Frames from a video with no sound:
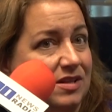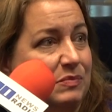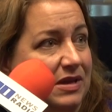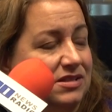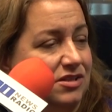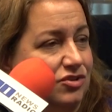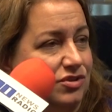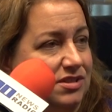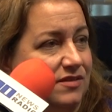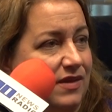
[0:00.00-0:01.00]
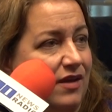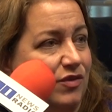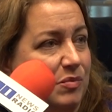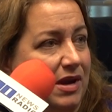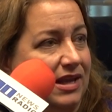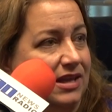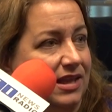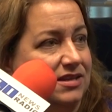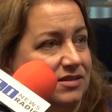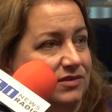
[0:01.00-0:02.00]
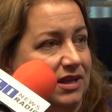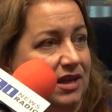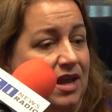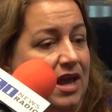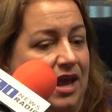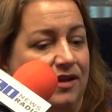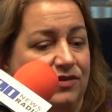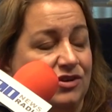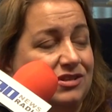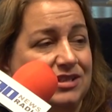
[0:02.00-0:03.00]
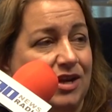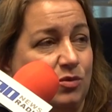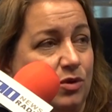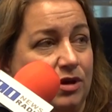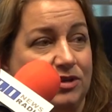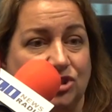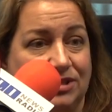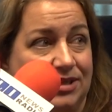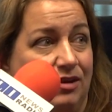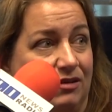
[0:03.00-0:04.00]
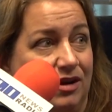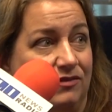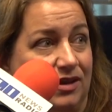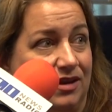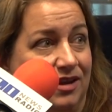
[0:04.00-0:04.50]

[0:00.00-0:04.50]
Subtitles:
best interest of everybody collectively? And if there's dead wood, just get rid of it.